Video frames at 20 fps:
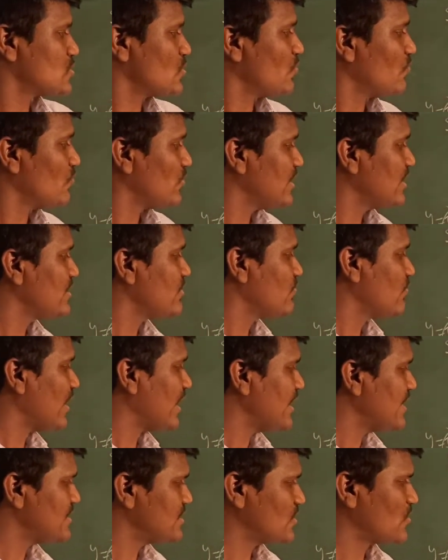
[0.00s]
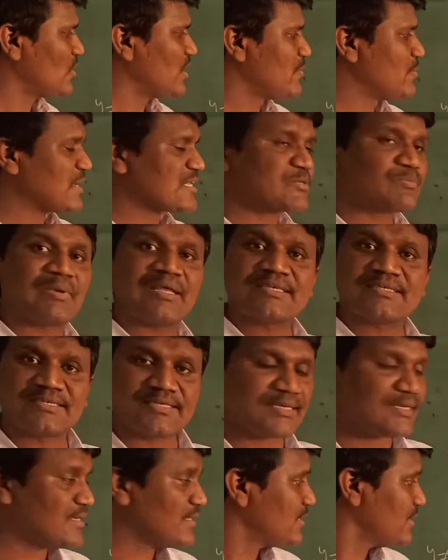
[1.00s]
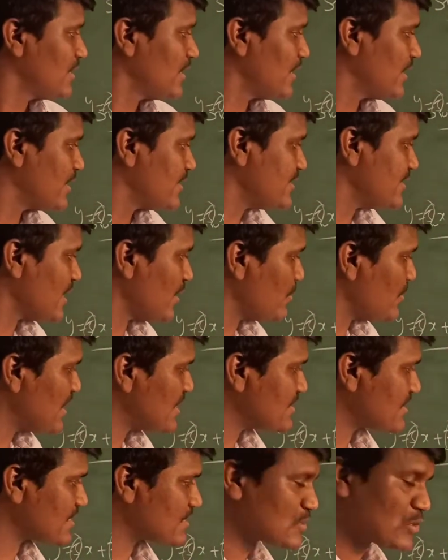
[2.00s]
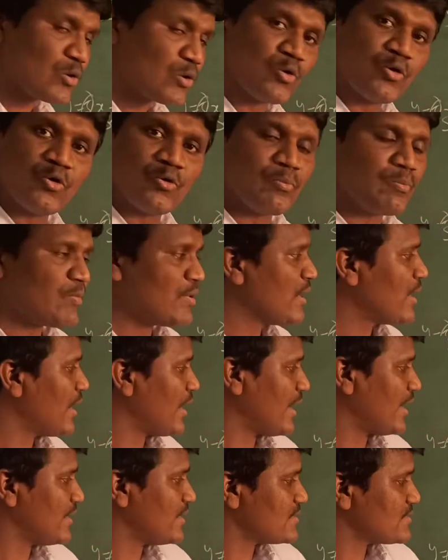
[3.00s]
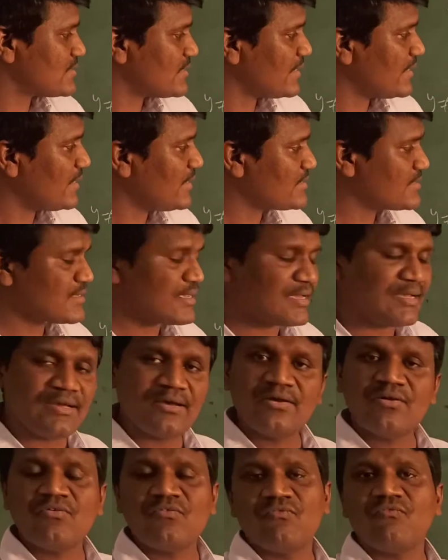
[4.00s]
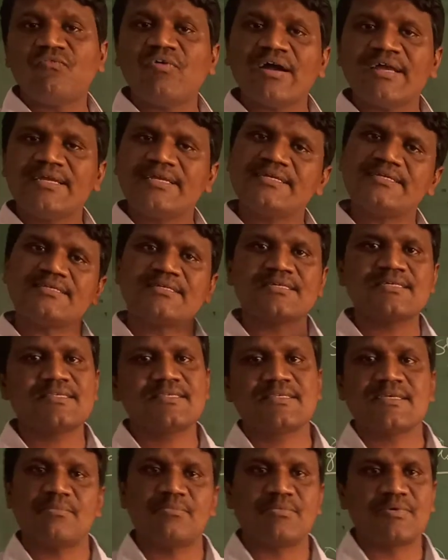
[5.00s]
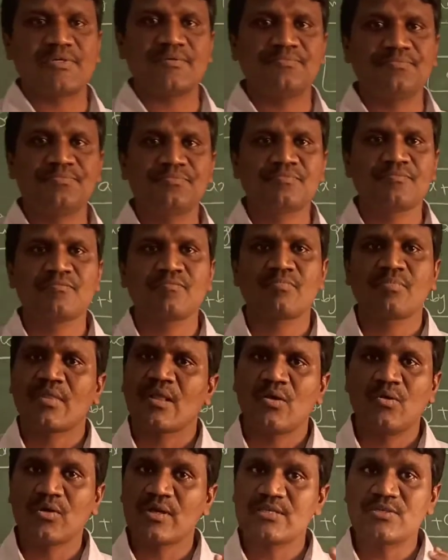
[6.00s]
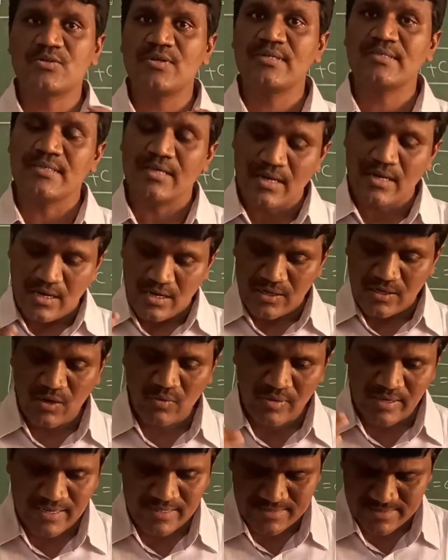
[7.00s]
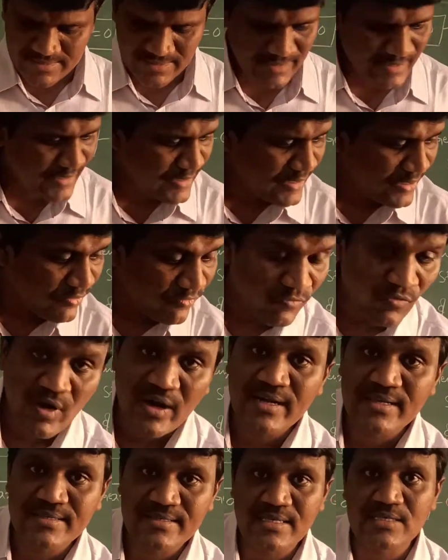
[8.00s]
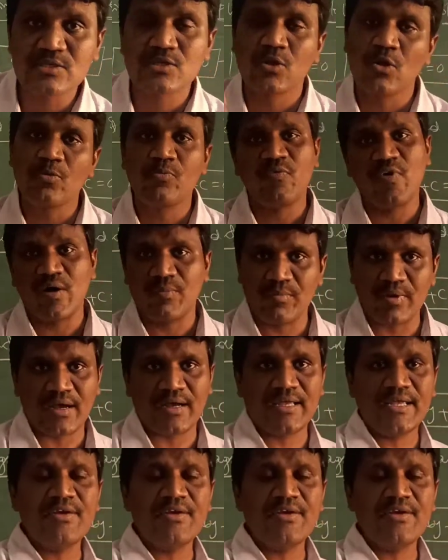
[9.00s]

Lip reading: So in the y is equal to mx plus c, m is the slope and c is a y-intercept. Okay students, now let us see what is the slope formula.